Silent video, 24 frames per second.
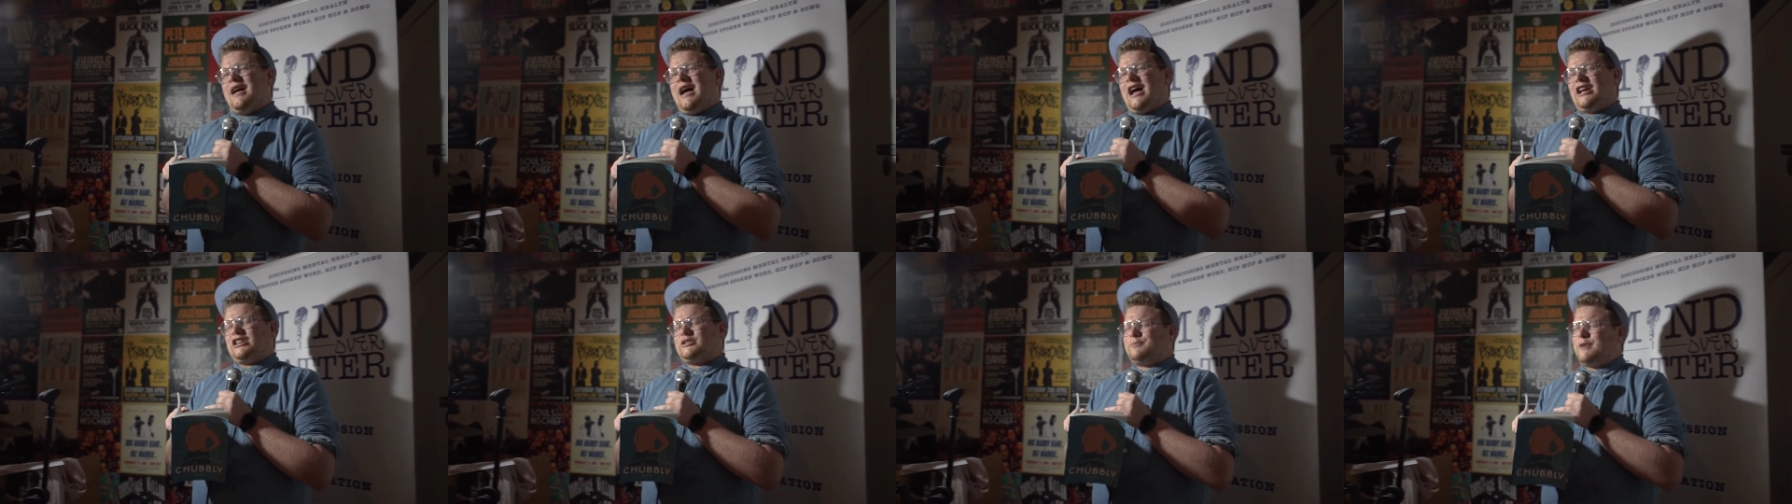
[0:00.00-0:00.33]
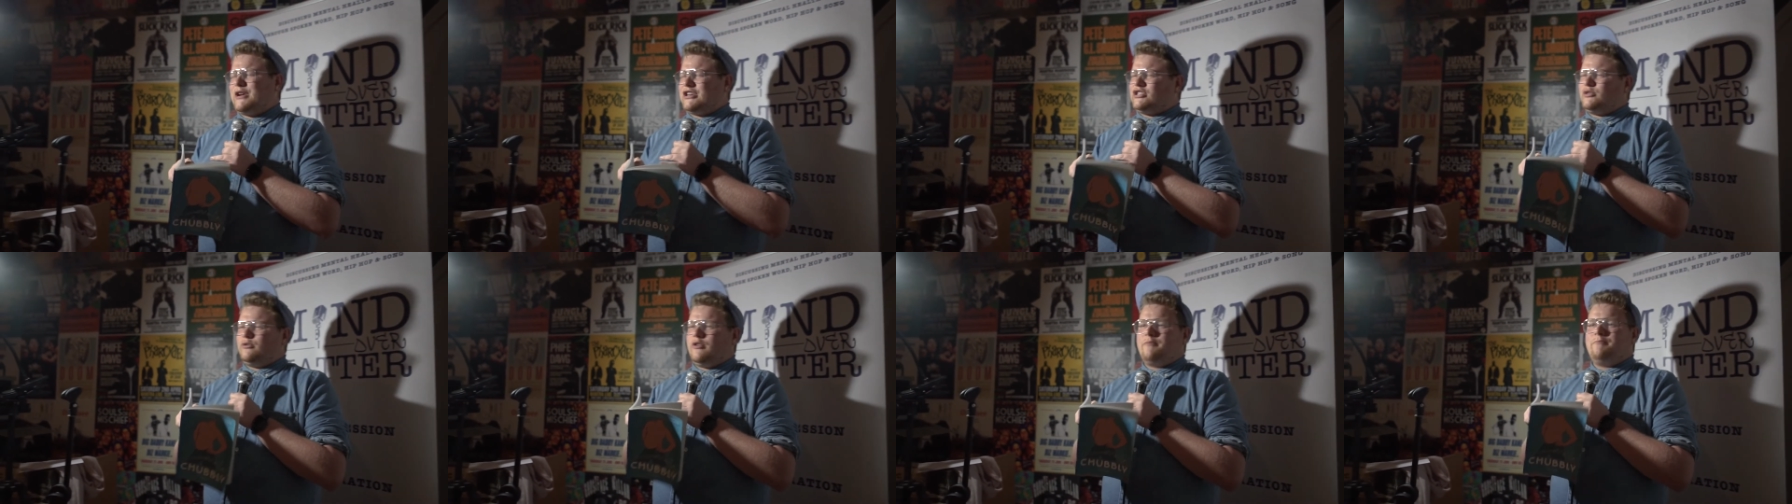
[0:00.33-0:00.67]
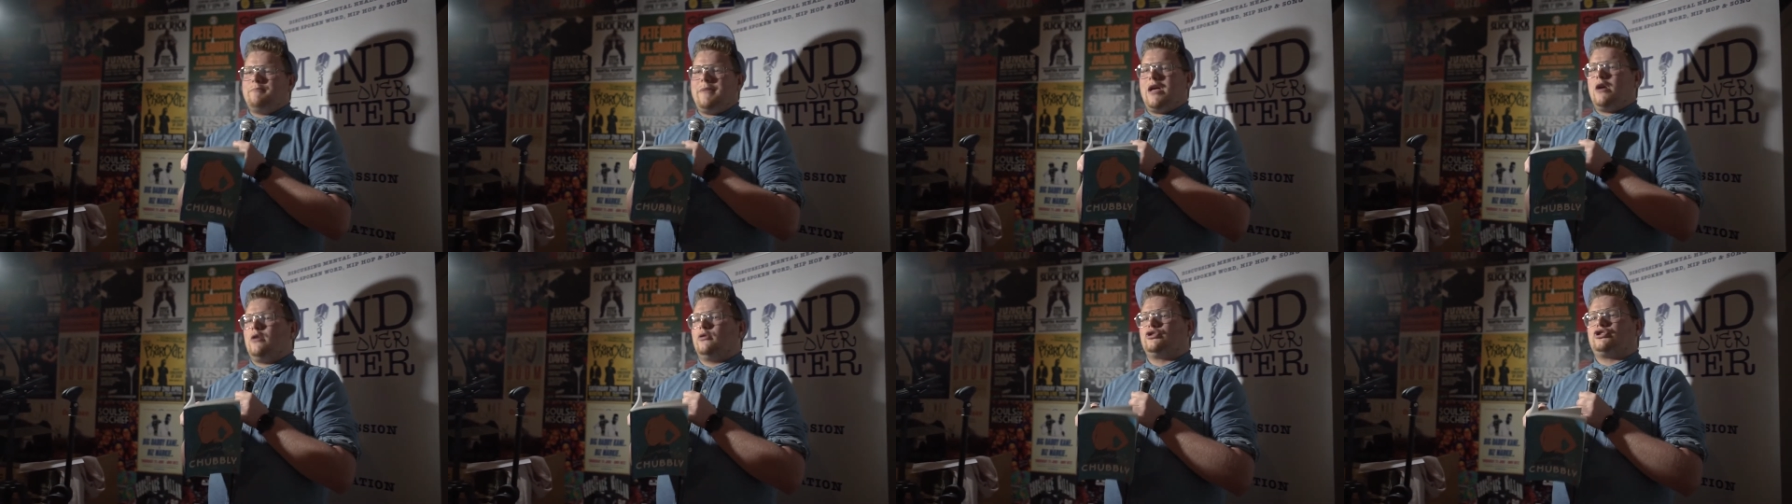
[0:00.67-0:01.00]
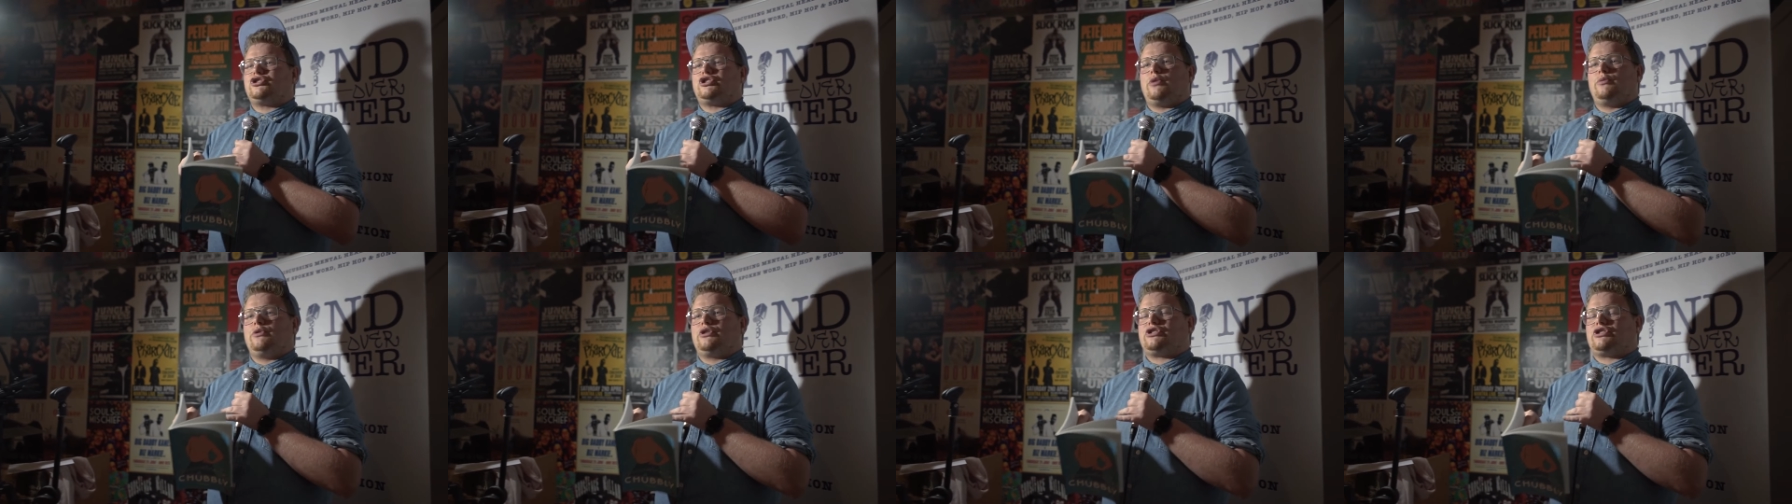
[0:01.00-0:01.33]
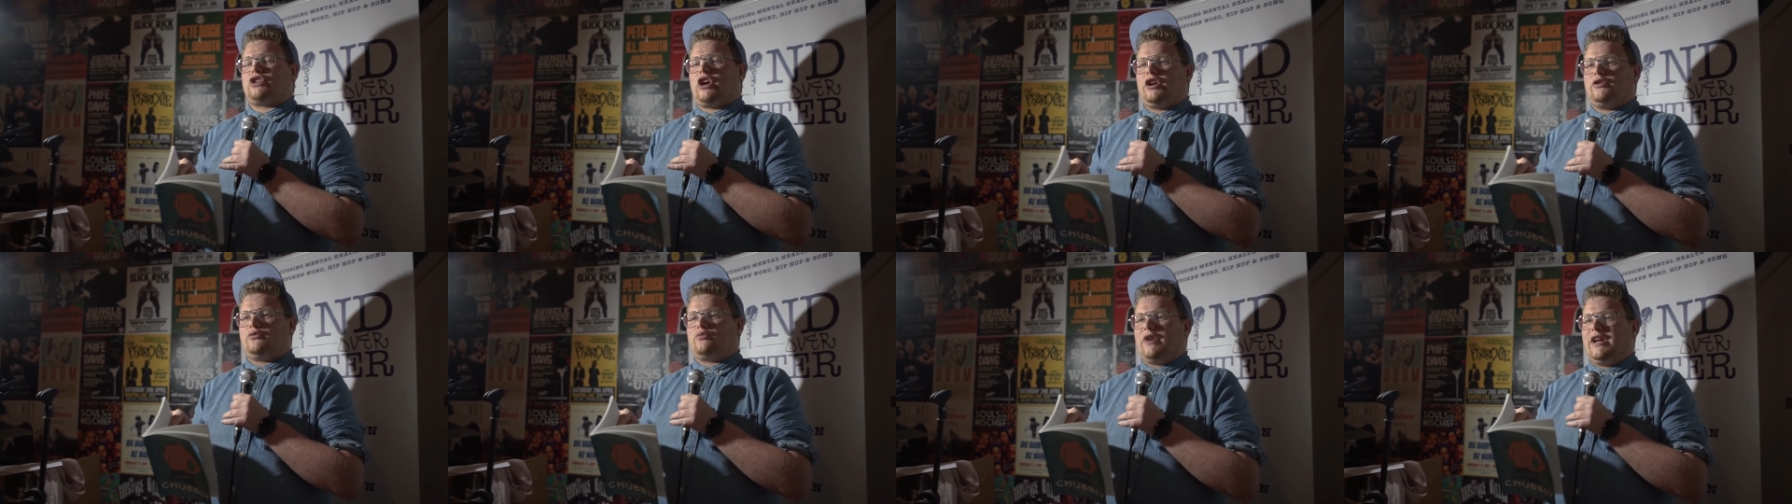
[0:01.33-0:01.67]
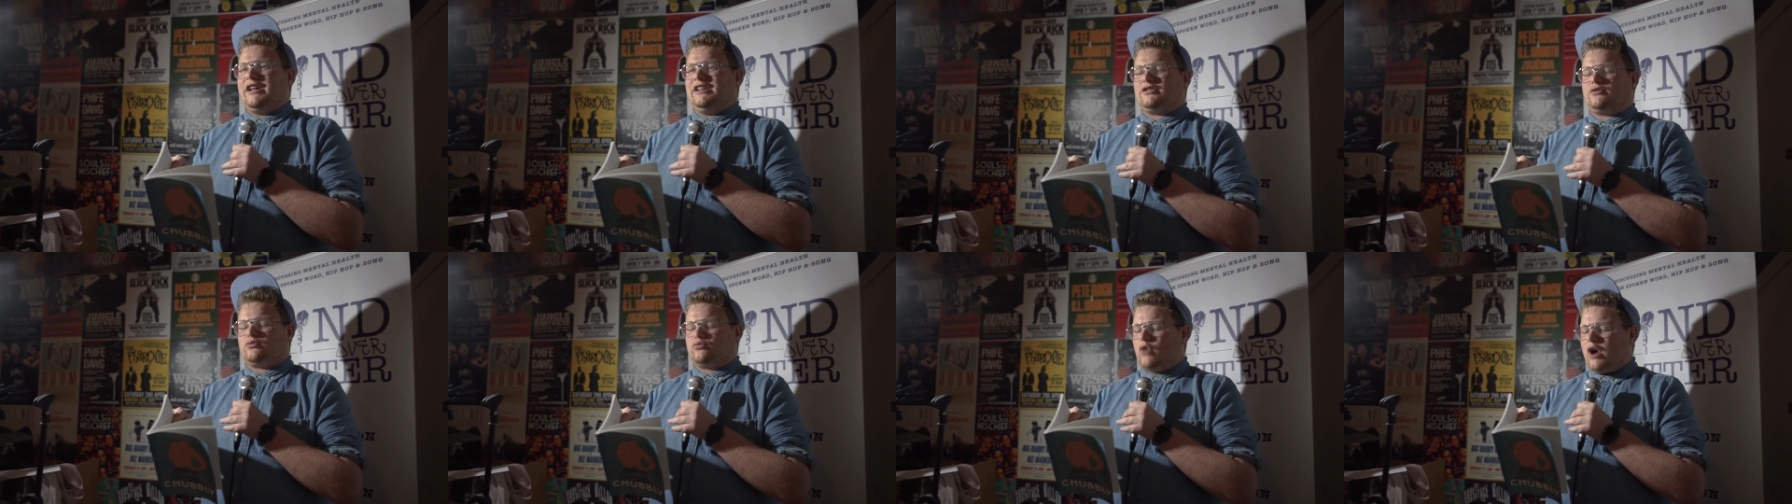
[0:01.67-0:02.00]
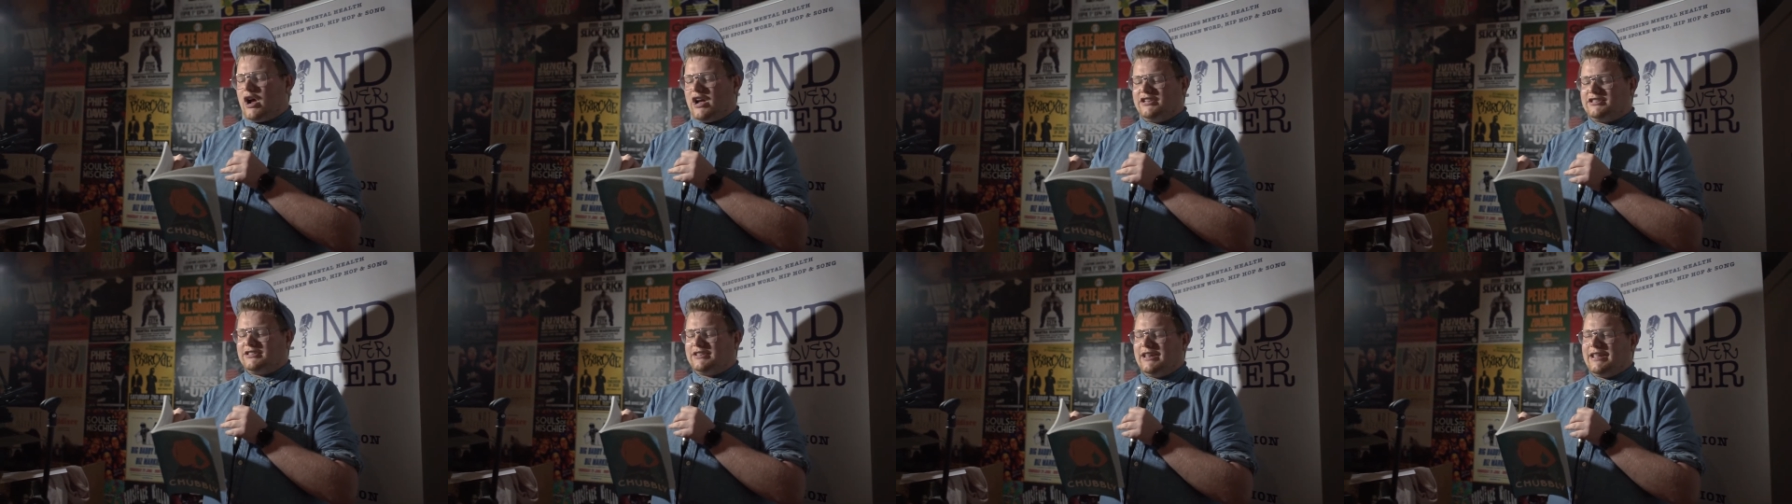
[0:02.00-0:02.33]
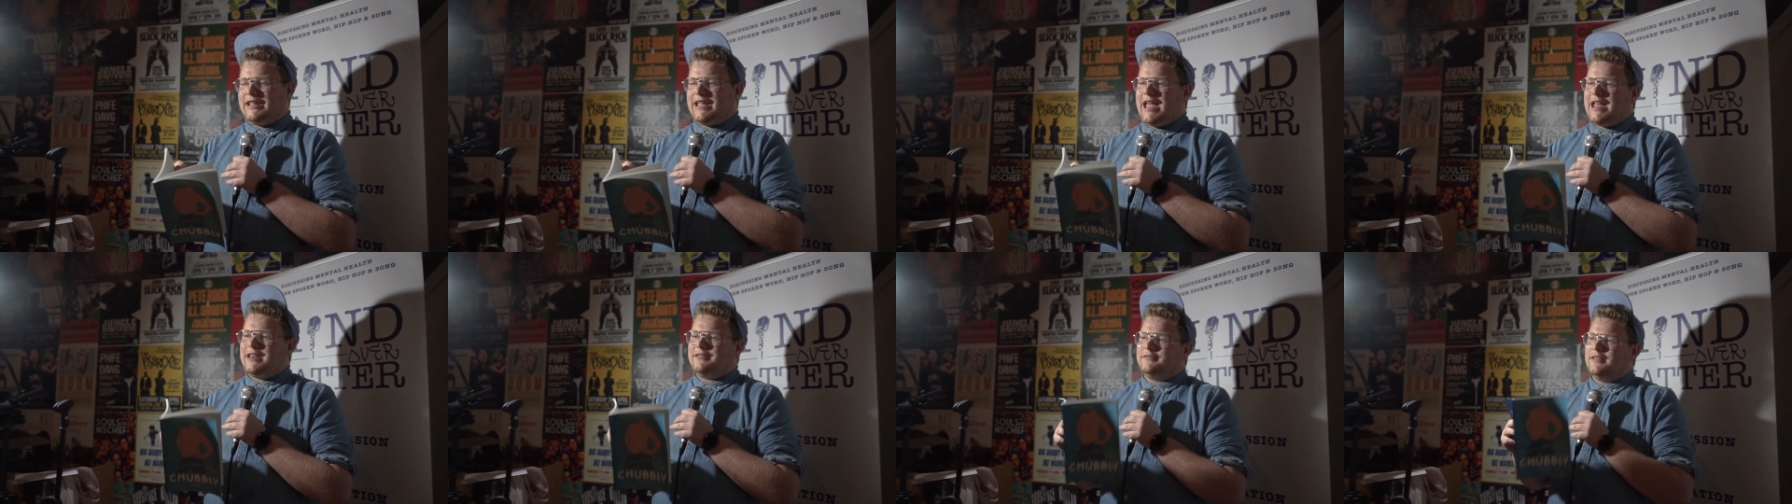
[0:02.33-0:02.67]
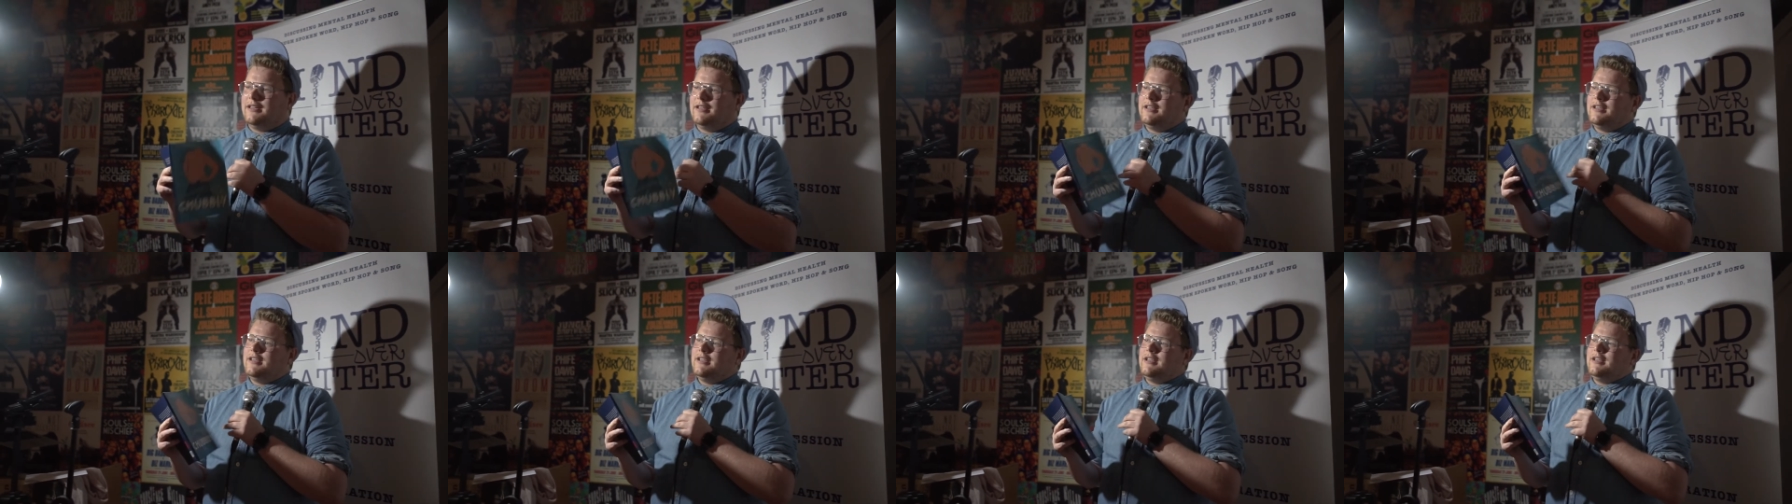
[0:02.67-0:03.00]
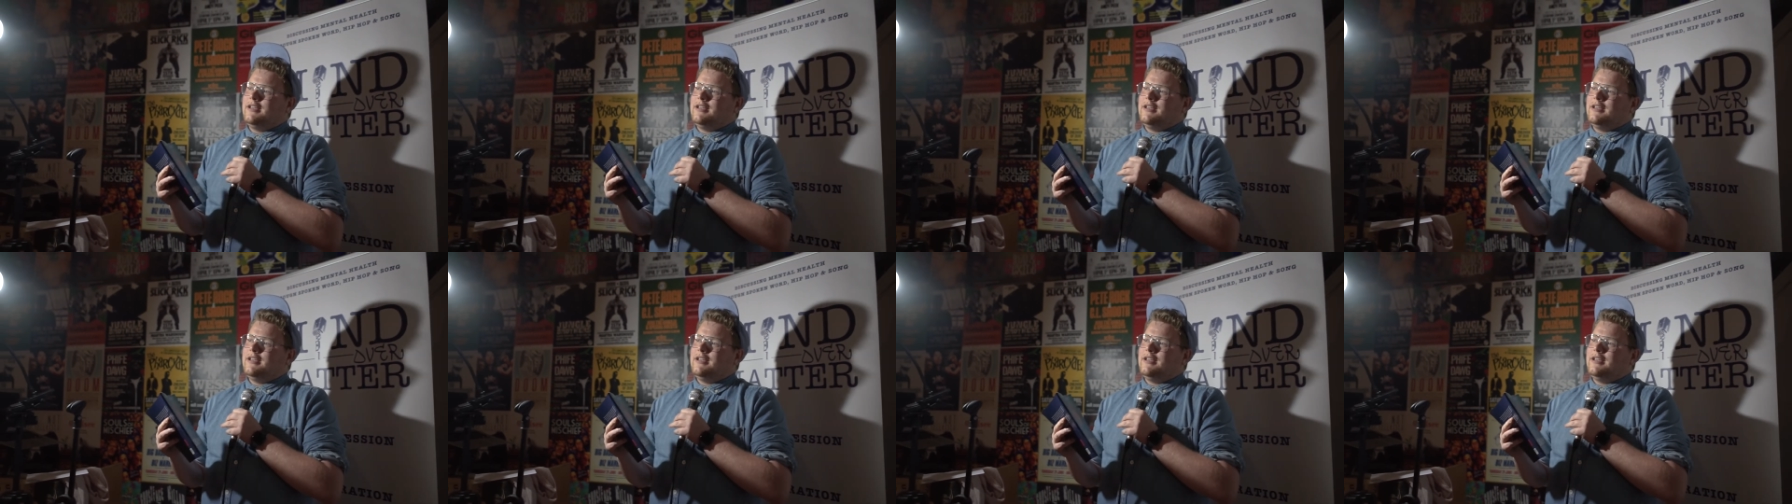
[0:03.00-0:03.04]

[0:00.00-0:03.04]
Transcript: especially with male suicide rates rising again.